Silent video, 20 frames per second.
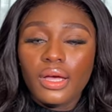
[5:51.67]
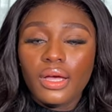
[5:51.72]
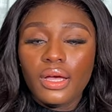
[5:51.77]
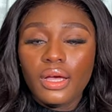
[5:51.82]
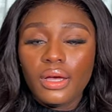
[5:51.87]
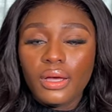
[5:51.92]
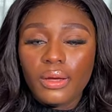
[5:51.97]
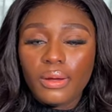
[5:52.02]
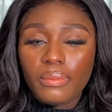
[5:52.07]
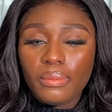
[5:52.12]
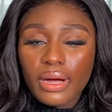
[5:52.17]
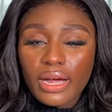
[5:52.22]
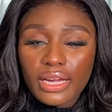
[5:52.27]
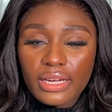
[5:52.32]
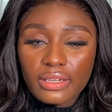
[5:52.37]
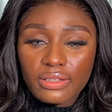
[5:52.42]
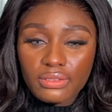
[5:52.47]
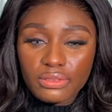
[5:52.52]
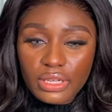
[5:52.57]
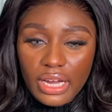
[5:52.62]
Um, I
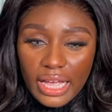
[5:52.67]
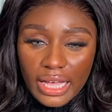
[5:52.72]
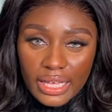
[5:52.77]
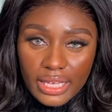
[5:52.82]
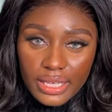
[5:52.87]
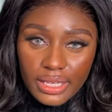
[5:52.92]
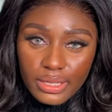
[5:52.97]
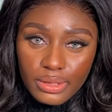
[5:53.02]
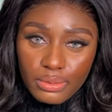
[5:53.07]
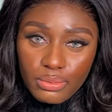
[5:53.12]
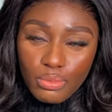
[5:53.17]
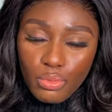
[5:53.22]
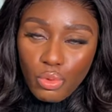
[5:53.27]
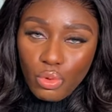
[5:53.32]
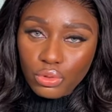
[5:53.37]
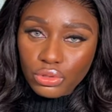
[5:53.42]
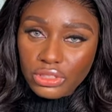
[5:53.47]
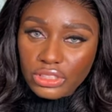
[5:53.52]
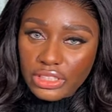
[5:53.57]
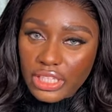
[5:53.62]
like a
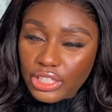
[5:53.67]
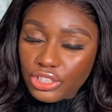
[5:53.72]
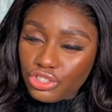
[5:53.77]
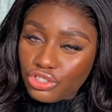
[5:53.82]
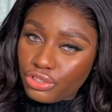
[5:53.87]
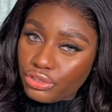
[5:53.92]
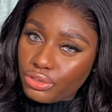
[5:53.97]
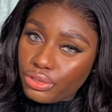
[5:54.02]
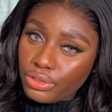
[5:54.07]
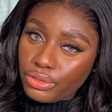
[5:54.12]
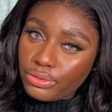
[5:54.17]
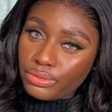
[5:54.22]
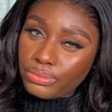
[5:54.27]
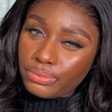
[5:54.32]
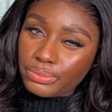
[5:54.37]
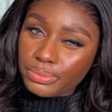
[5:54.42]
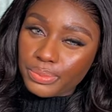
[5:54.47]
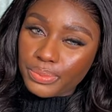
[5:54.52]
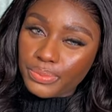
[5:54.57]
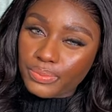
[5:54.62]
more
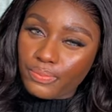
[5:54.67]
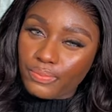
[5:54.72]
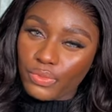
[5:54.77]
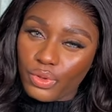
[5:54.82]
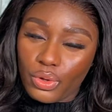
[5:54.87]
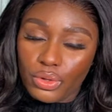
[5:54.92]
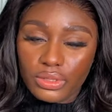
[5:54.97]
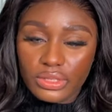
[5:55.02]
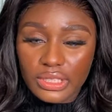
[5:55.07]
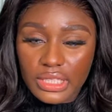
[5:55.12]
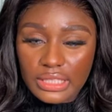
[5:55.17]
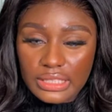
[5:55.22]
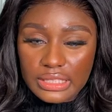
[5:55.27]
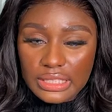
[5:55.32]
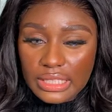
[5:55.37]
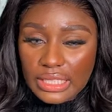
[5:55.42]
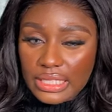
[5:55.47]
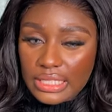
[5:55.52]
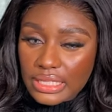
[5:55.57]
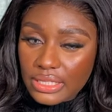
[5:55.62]
natural contact
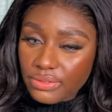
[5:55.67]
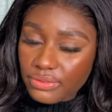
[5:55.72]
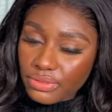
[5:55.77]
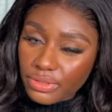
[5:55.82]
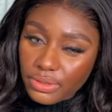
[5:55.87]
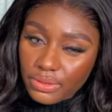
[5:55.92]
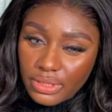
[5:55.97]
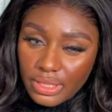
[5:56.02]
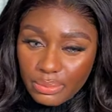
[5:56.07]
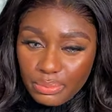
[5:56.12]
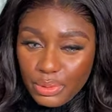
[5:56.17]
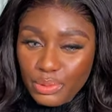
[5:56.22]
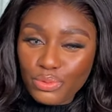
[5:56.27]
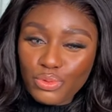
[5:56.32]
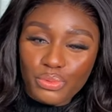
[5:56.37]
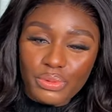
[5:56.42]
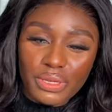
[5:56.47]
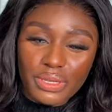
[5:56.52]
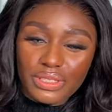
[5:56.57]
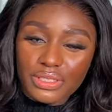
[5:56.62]
lens feel that people
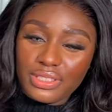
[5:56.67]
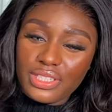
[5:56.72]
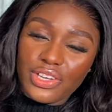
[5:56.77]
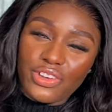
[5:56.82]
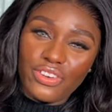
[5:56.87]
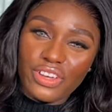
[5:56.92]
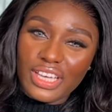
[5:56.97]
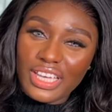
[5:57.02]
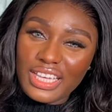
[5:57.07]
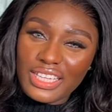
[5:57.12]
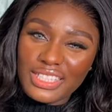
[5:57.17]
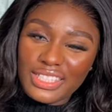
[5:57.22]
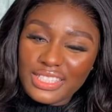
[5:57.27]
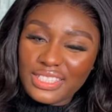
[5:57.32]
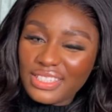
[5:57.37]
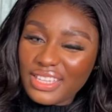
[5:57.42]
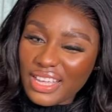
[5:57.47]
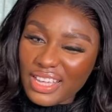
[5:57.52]
be second guessing.